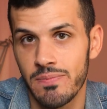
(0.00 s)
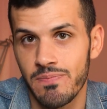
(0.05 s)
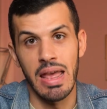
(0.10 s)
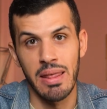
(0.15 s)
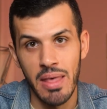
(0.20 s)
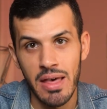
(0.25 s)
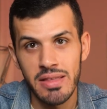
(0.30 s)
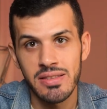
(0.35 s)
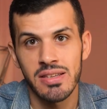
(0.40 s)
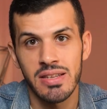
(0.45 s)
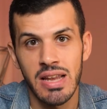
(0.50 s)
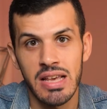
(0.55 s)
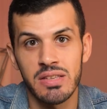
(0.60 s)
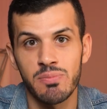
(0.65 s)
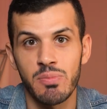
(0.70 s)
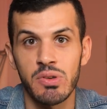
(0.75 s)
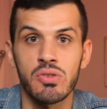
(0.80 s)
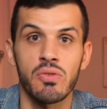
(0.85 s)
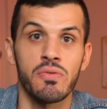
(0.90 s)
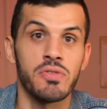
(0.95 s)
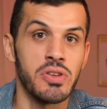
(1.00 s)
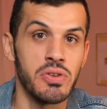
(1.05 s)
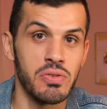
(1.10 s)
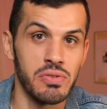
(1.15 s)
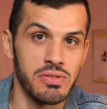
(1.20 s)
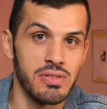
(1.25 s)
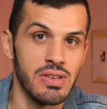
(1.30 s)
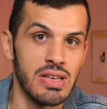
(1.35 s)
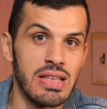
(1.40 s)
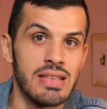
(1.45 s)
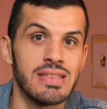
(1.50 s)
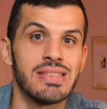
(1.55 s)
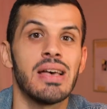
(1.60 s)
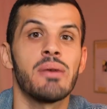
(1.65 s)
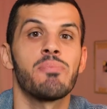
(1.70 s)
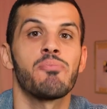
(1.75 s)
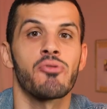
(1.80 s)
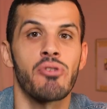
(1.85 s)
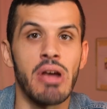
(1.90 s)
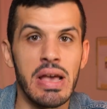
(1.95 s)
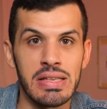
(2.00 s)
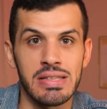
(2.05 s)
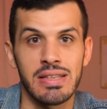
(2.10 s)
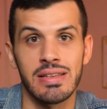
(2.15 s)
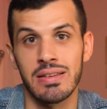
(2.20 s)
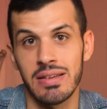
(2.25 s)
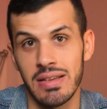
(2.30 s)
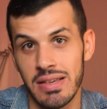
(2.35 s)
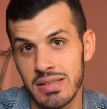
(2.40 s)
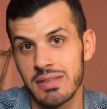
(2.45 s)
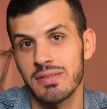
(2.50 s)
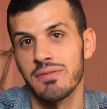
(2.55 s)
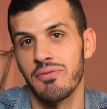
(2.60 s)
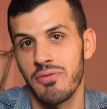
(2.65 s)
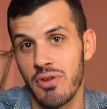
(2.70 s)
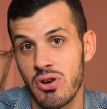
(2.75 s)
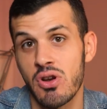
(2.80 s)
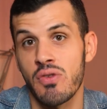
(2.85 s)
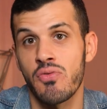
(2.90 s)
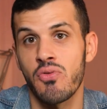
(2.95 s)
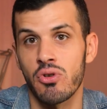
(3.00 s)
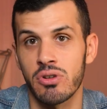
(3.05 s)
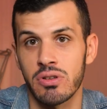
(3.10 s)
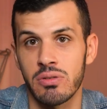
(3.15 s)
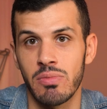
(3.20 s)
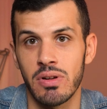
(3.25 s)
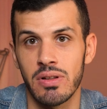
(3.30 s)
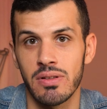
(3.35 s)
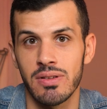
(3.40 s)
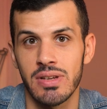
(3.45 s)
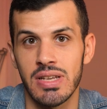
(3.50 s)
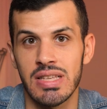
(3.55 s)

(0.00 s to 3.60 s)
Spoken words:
Another nice piece of news: the pricing is very affordable.